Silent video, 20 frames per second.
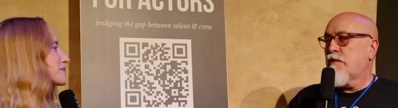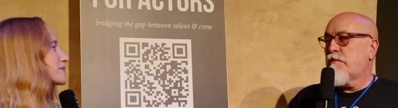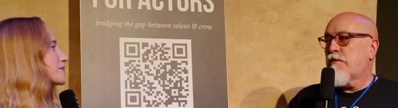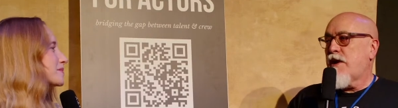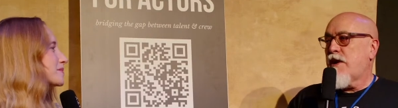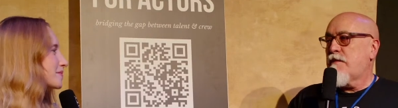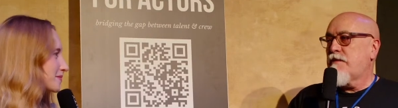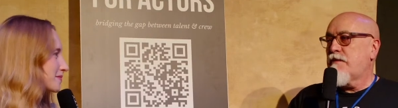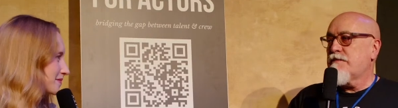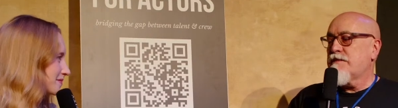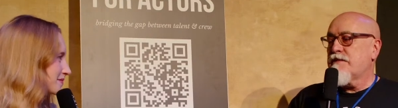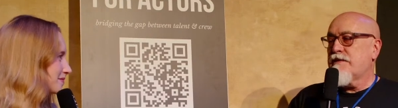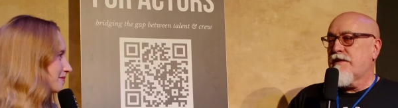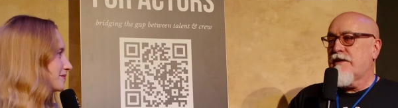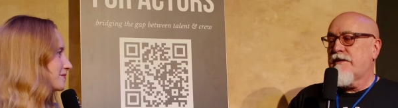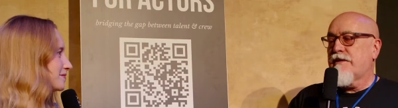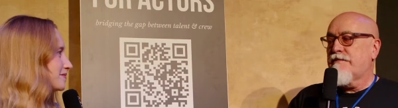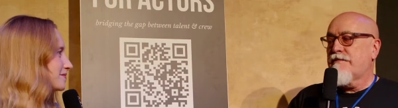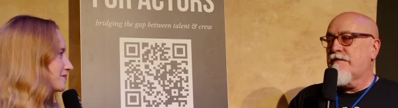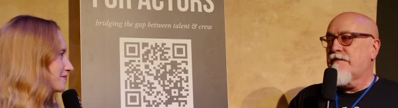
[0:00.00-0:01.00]
Speaker 1: of problems. You mm
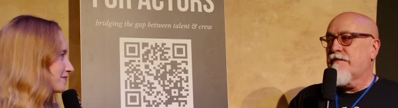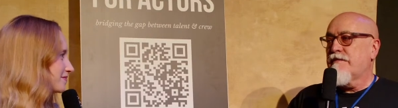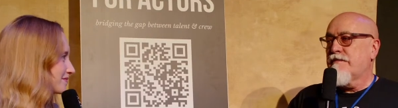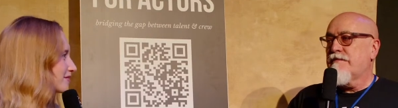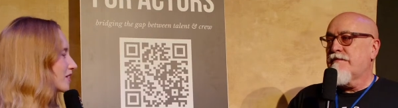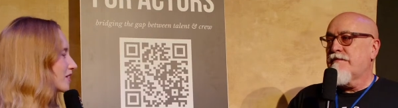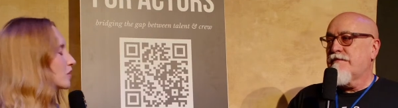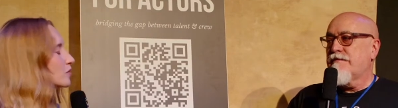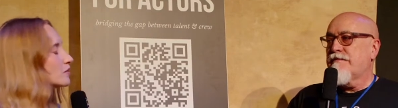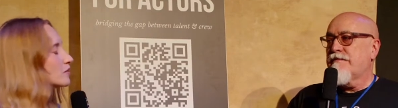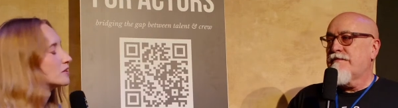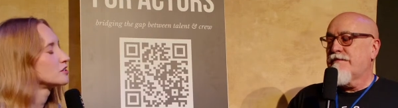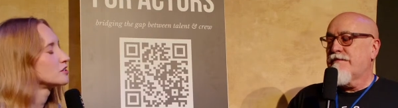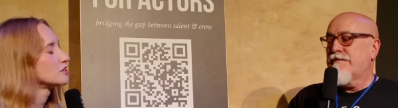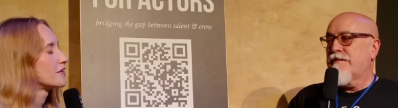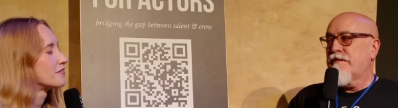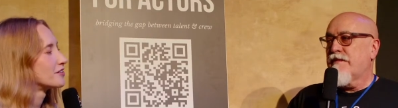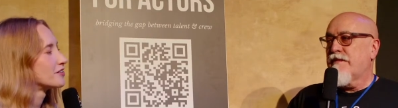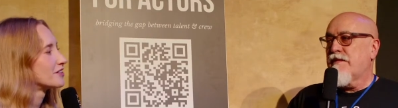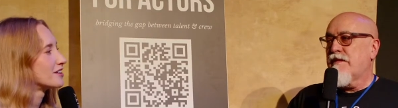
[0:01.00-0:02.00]
-hmm. know.
Speaker 2: Mm-hmm. What's your
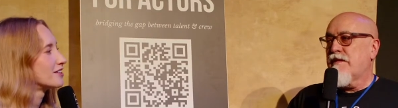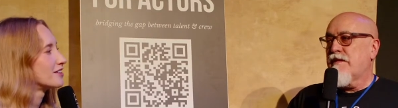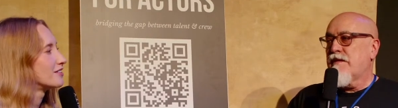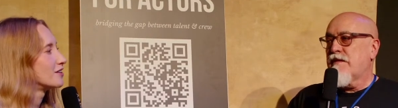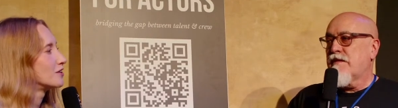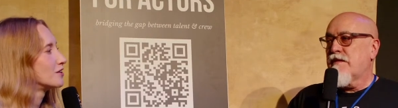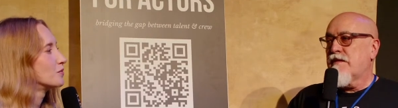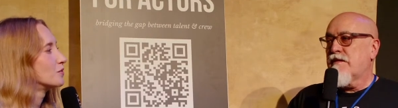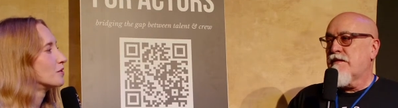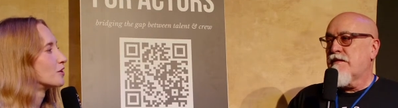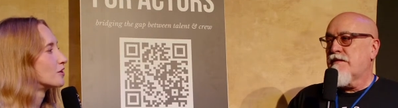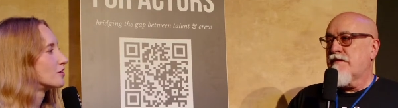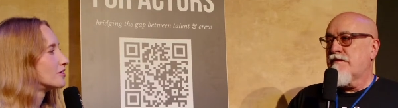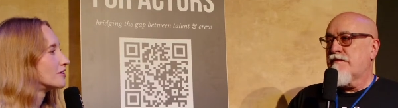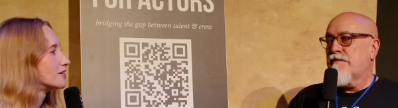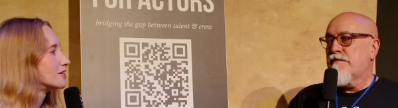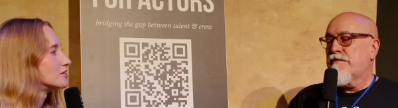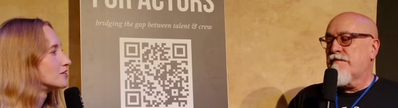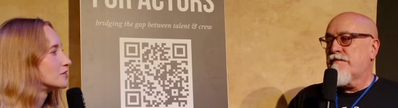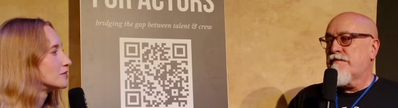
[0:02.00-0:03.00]
favorite thing that you
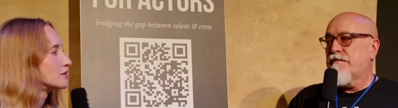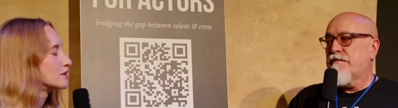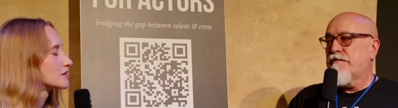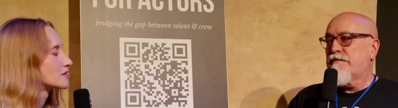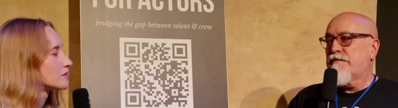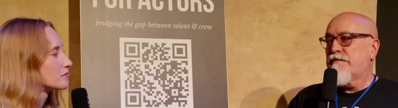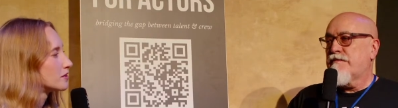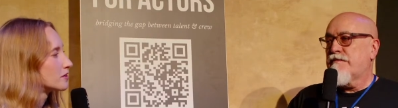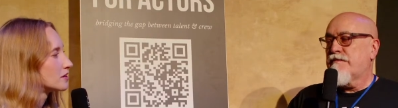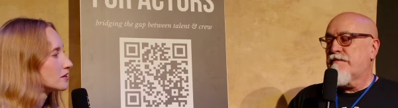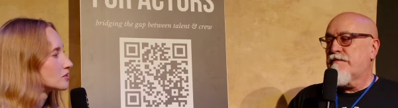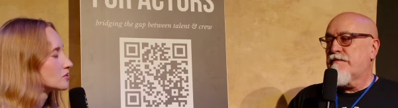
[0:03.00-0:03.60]
learned in doing something